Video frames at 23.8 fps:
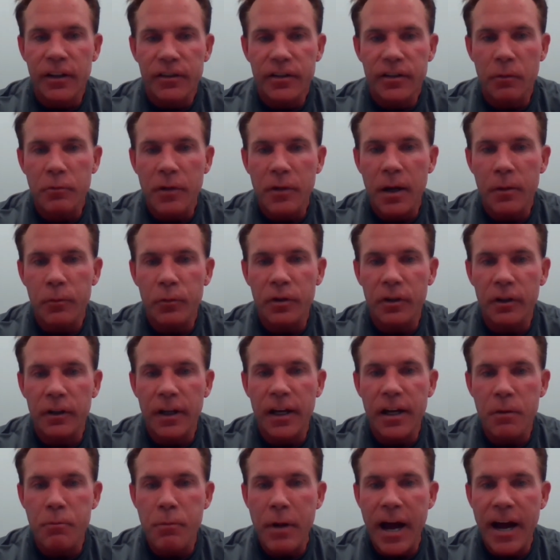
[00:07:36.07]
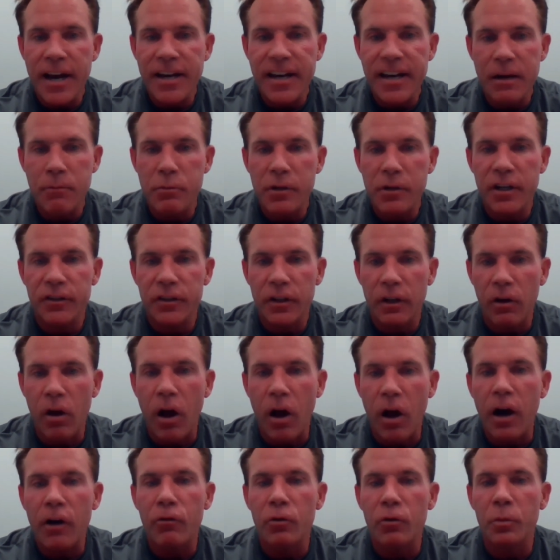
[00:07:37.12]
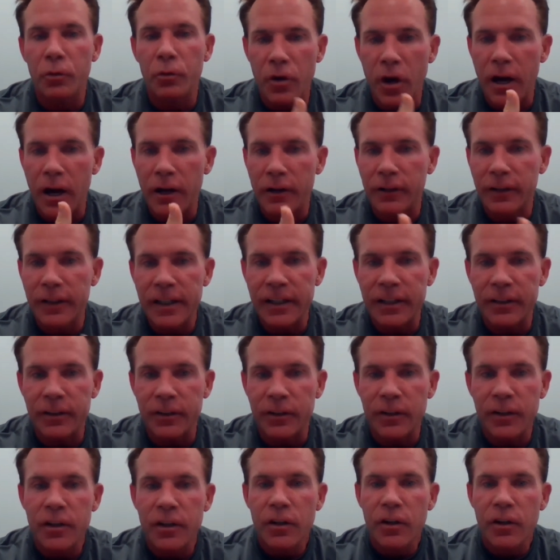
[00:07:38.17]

sometimes get a bad name because the locker room's not clean.